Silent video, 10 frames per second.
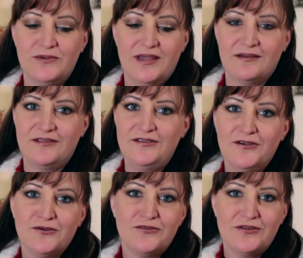down in
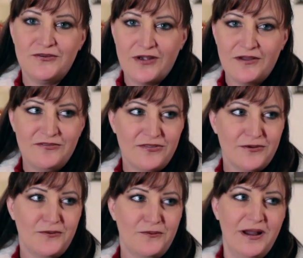tears at a
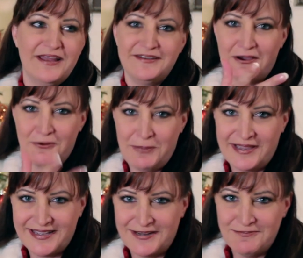drive-through window
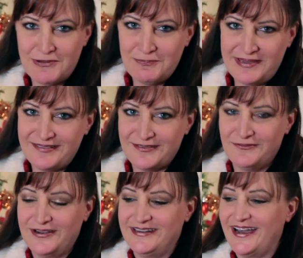picking up a pizza
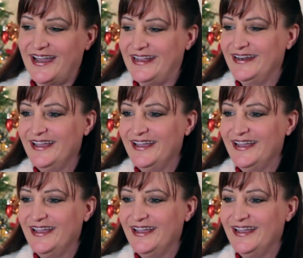one night.